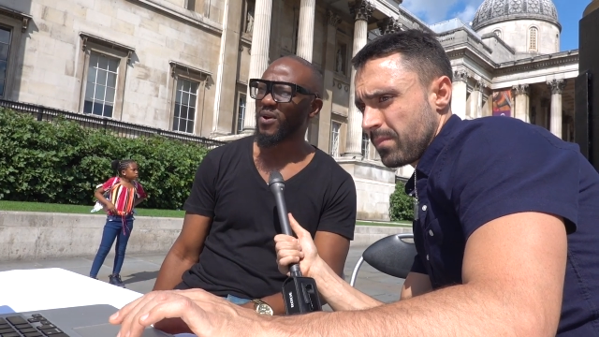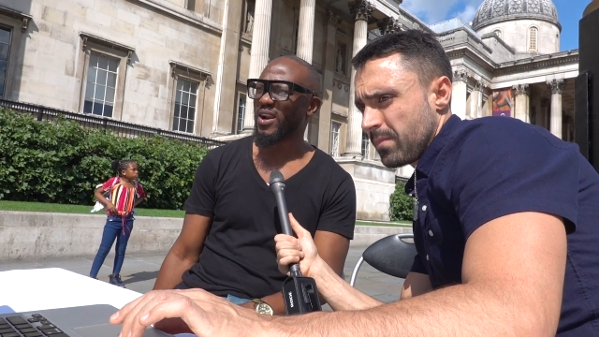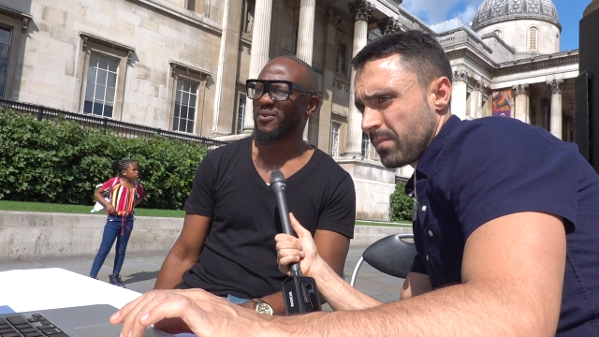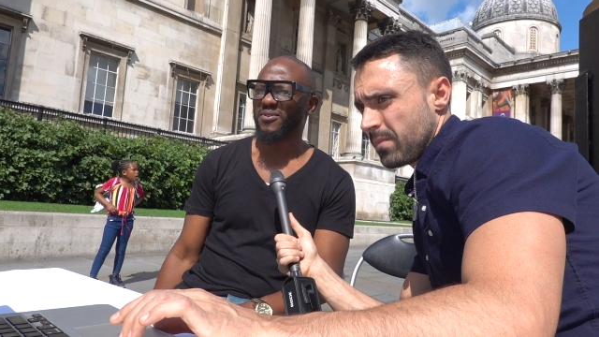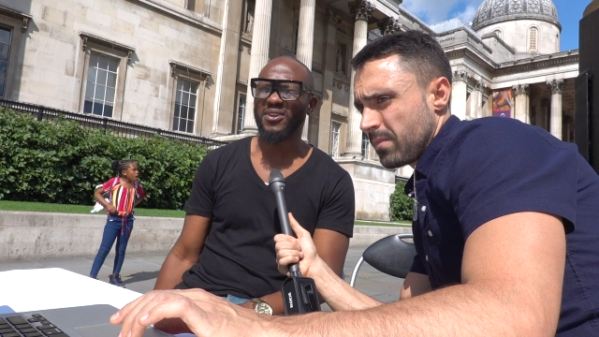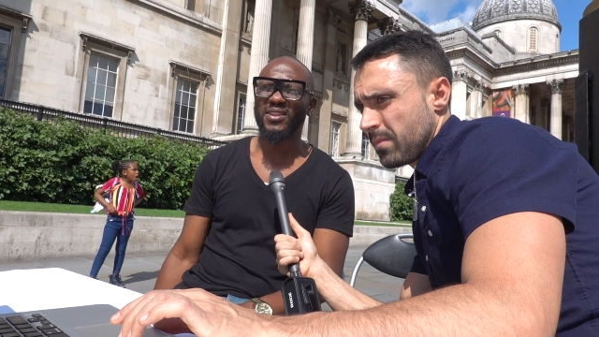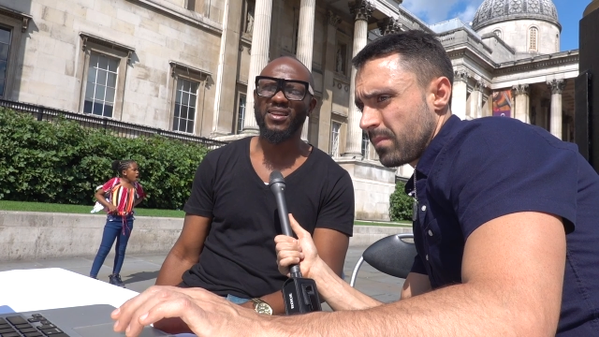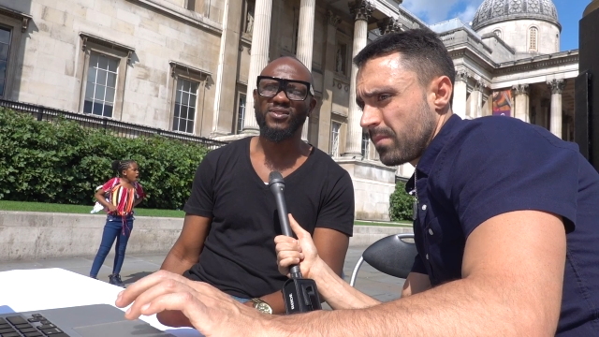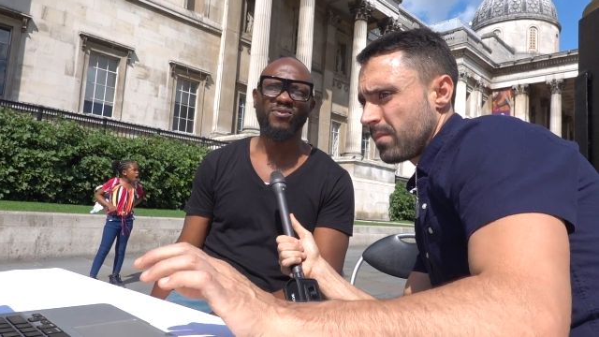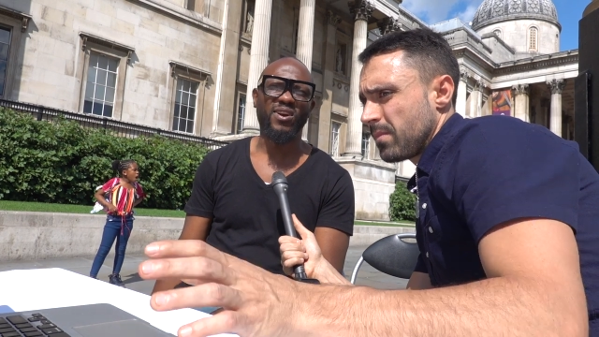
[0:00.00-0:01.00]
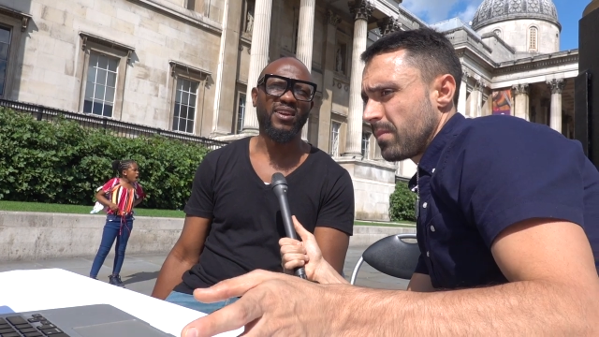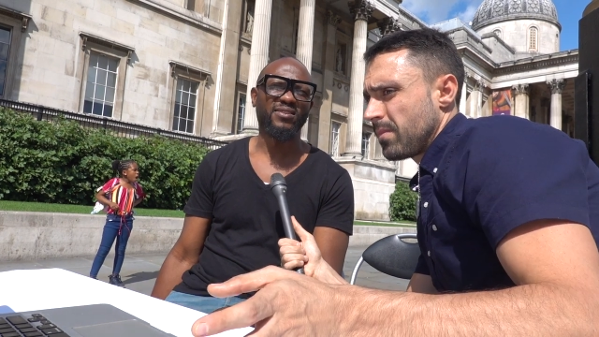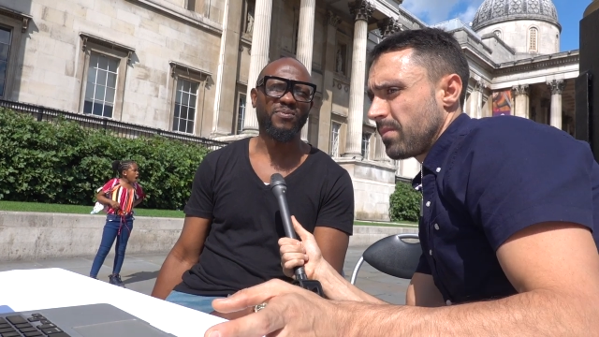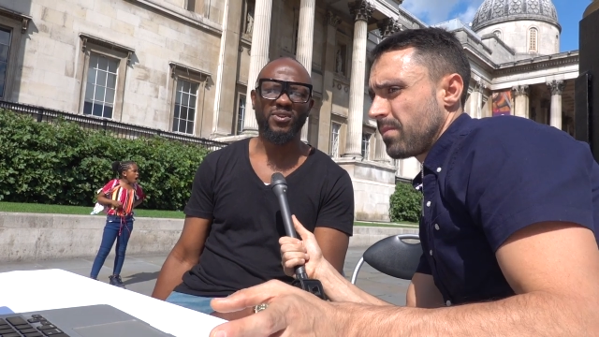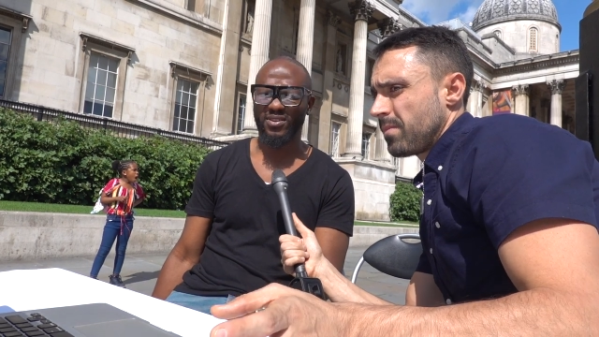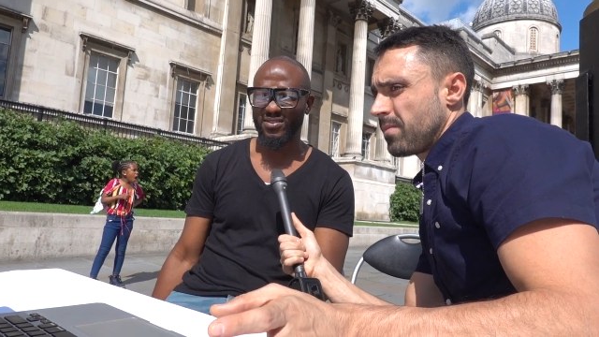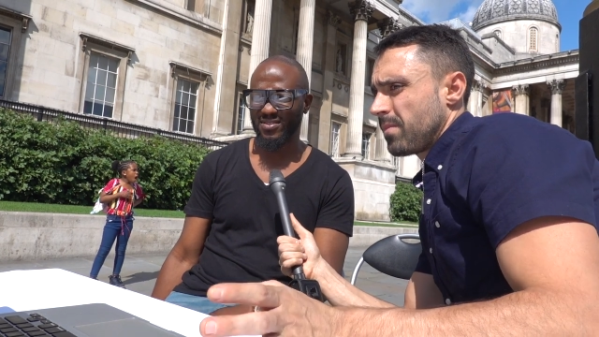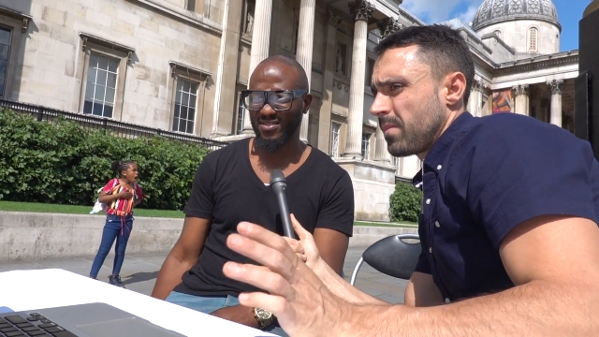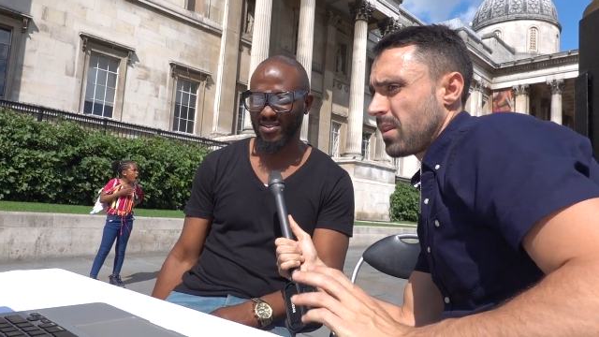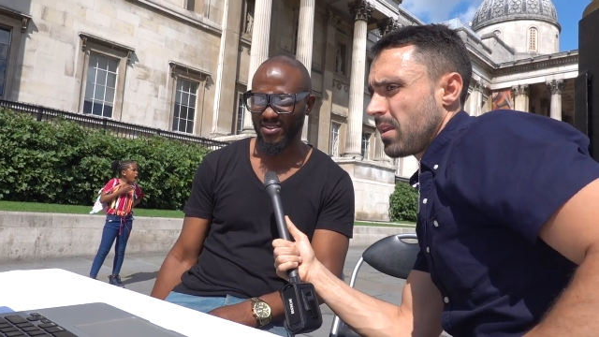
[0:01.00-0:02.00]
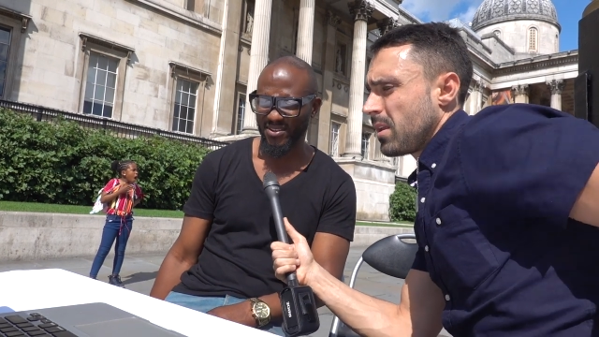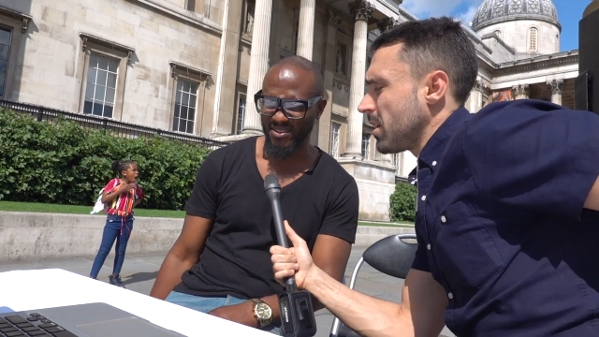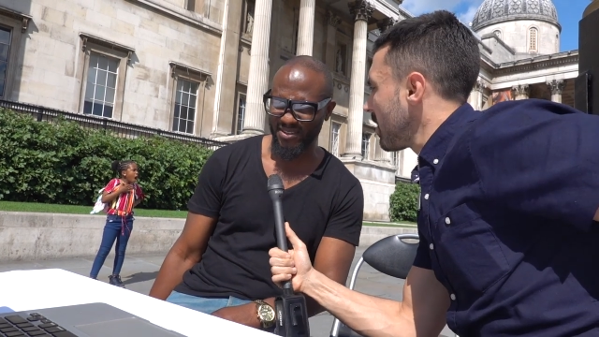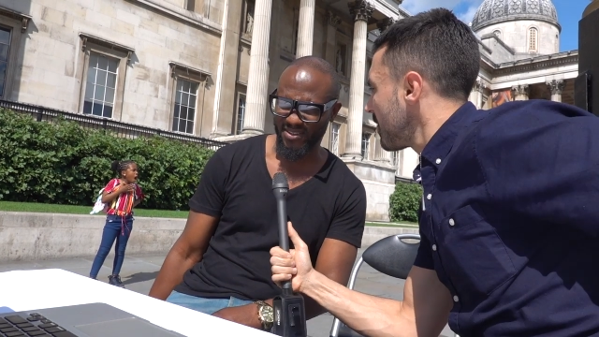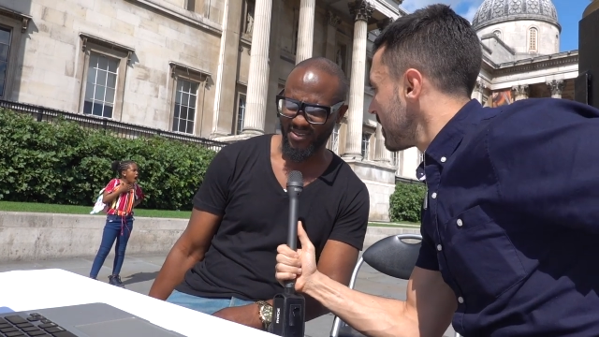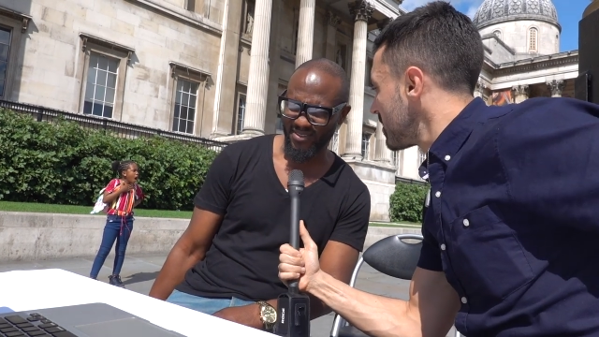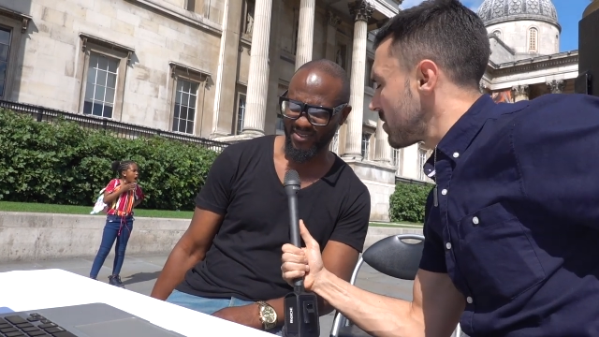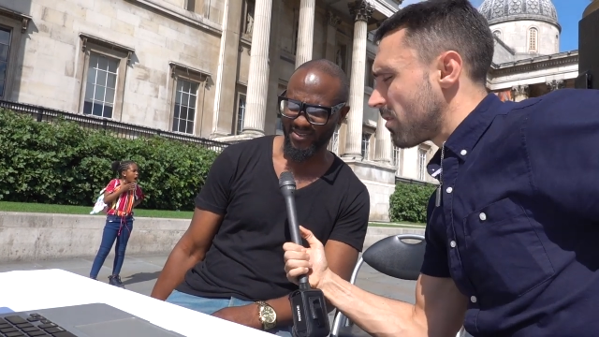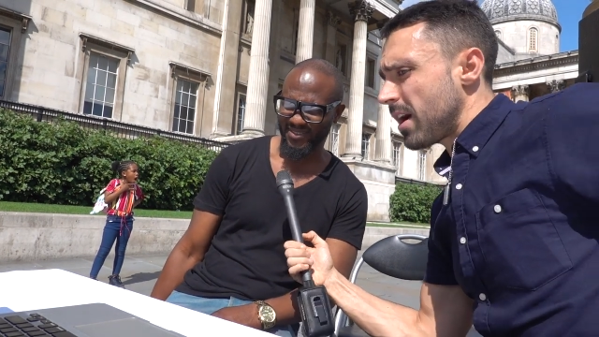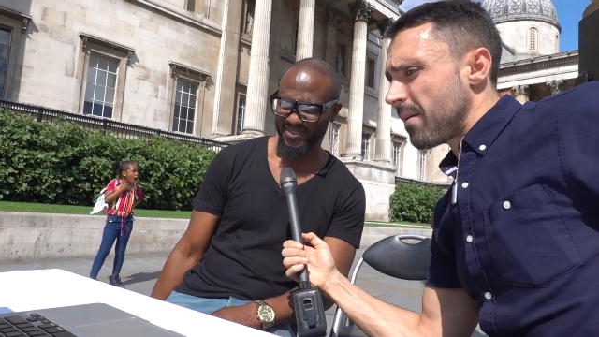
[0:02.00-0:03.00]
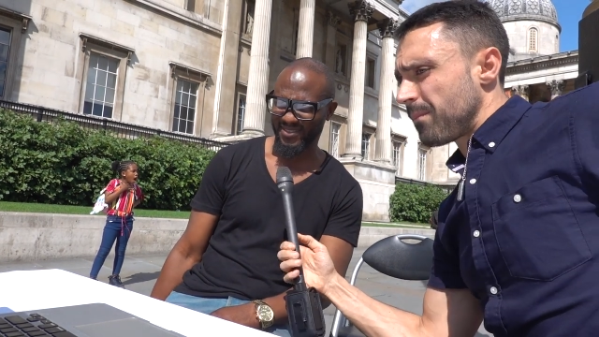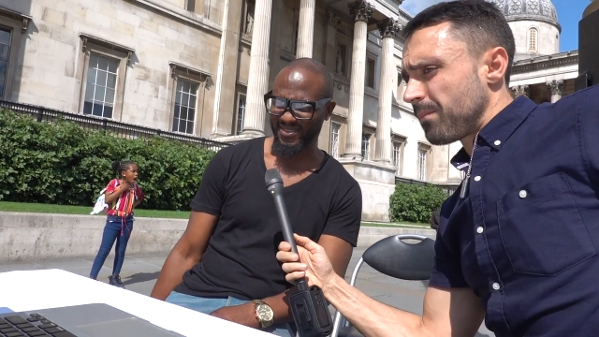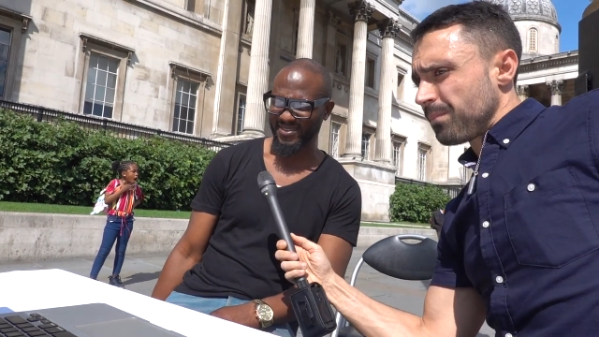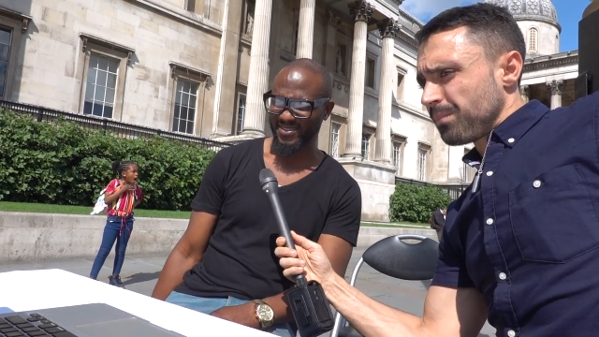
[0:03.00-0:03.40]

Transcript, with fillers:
Speaker 1: Well, I don't think that's right, to be honest. Uh, you don't think this is right?